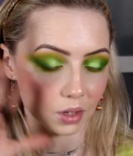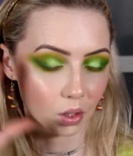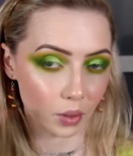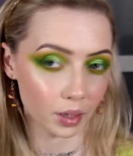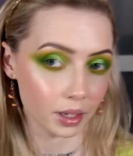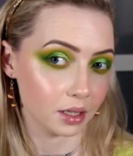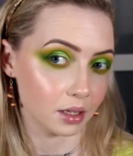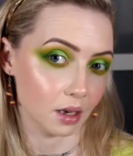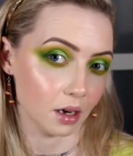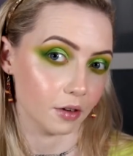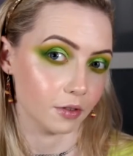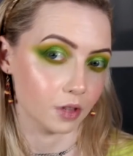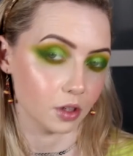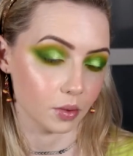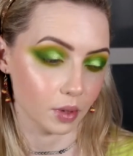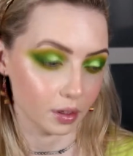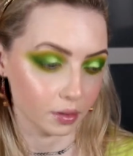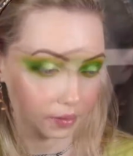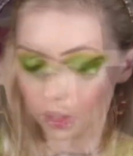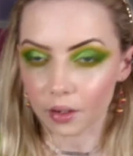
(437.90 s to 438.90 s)
quite soft as
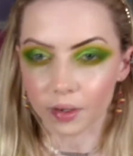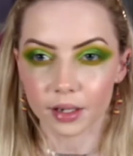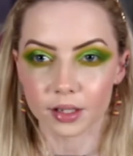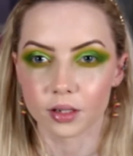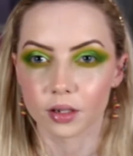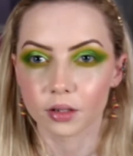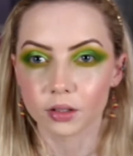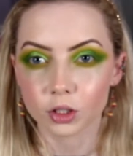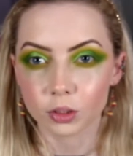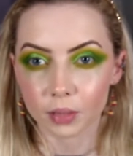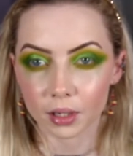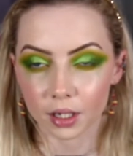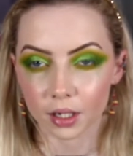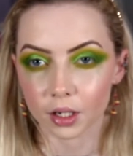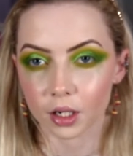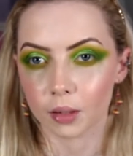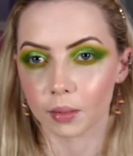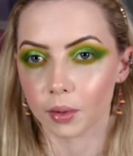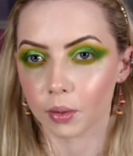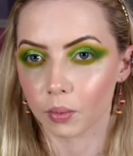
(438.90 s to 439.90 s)
well. Okay, so I'm going to do my
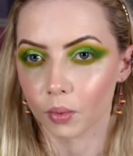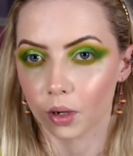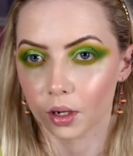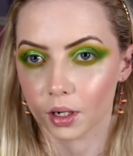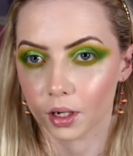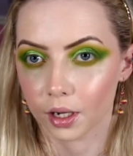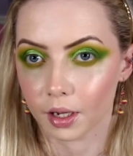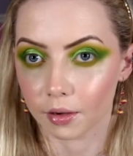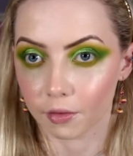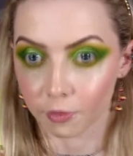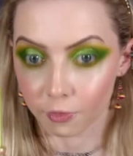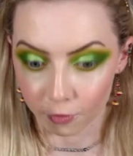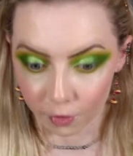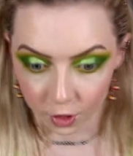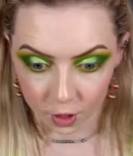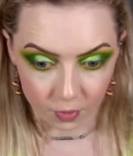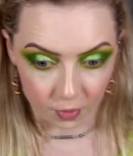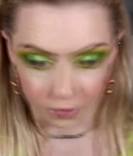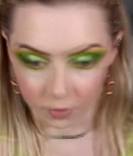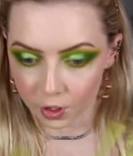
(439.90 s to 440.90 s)
liner on my waterline
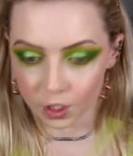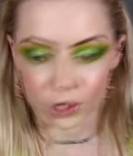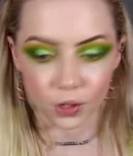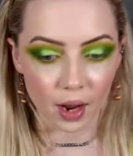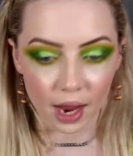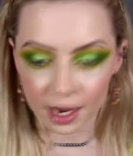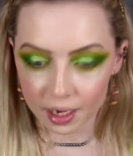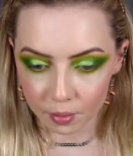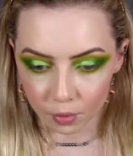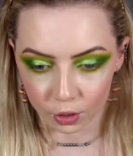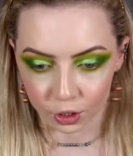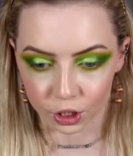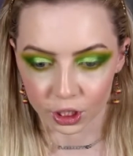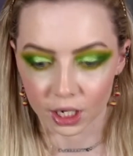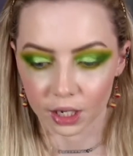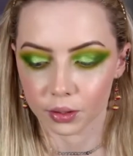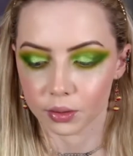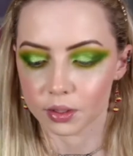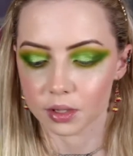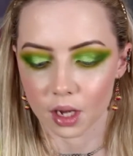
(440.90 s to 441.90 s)
first before I do any more
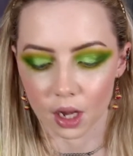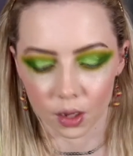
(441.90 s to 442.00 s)
shadows.